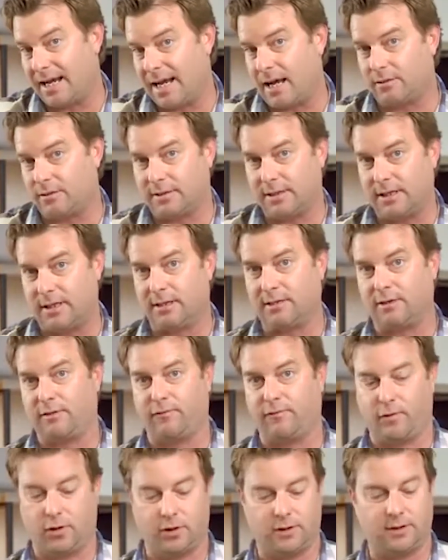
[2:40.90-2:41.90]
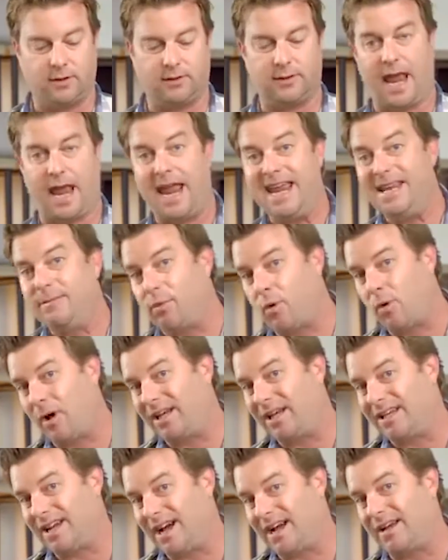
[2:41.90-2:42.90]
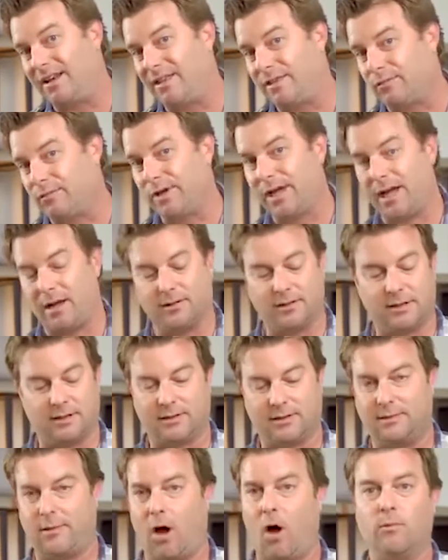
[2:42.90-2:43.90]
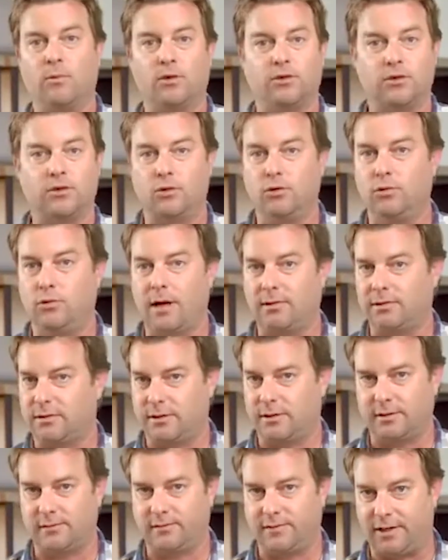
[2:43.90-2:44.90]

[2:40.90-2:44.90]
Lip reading: ounces versus 8.93 ounces, almost 2 ounces of